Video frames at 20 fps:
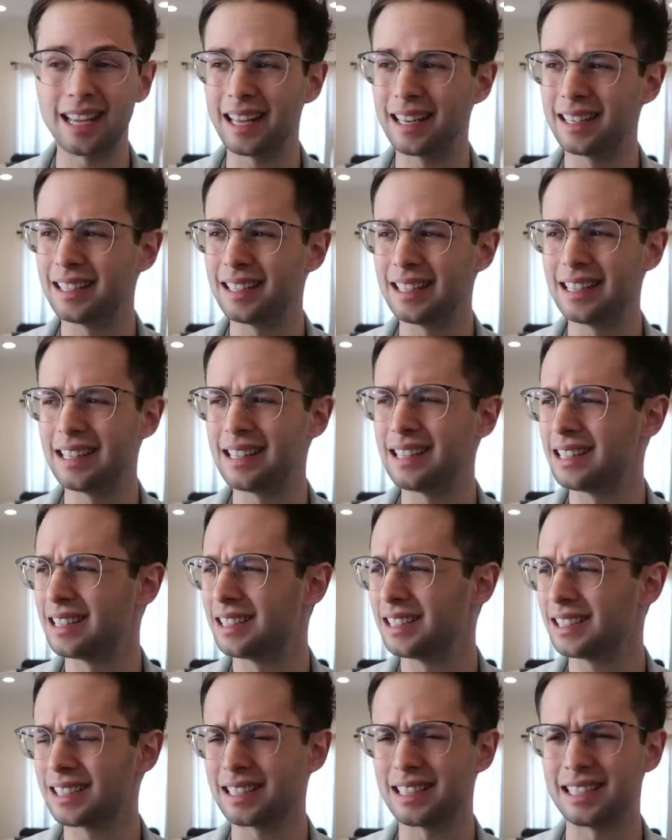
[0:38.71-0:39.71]
and in
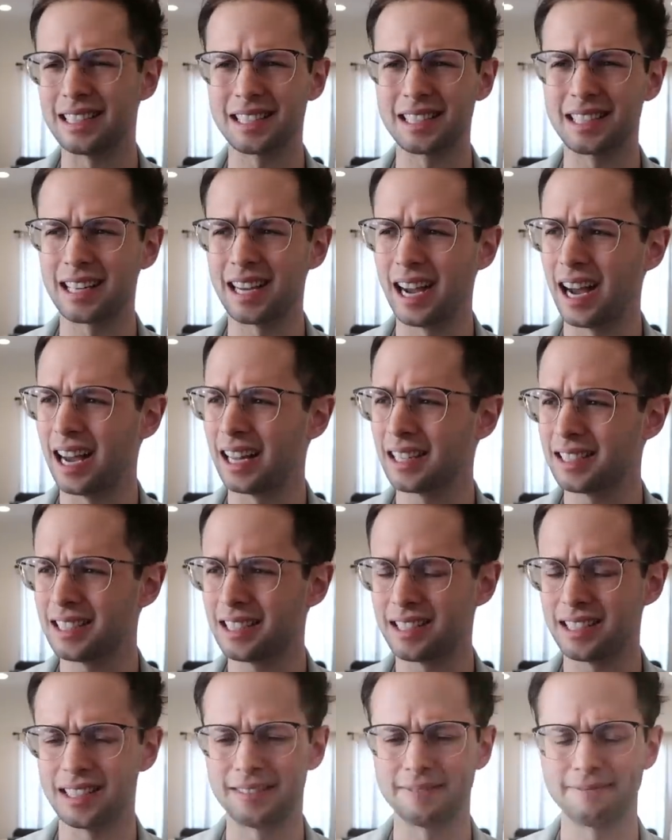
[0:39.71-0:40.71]
just this
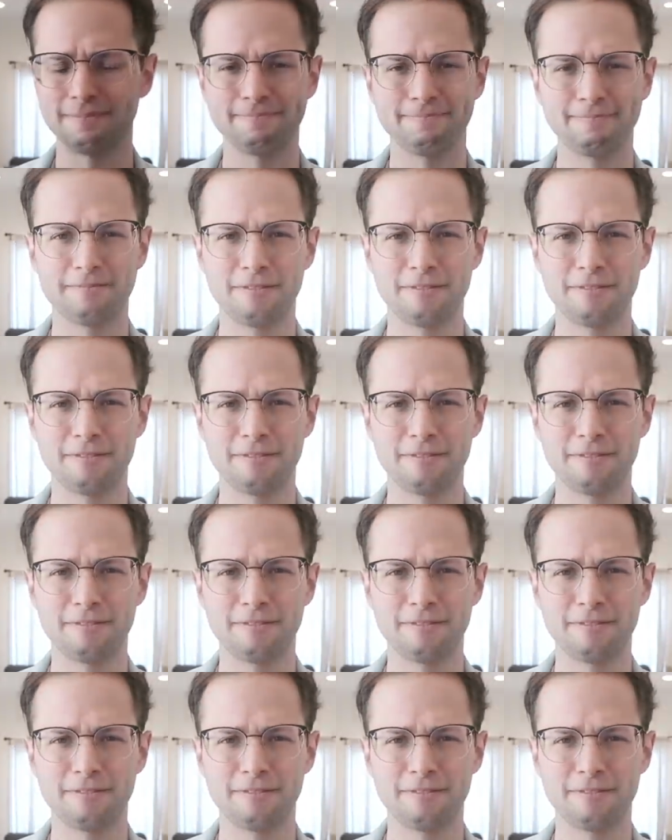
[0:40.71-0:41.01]
constant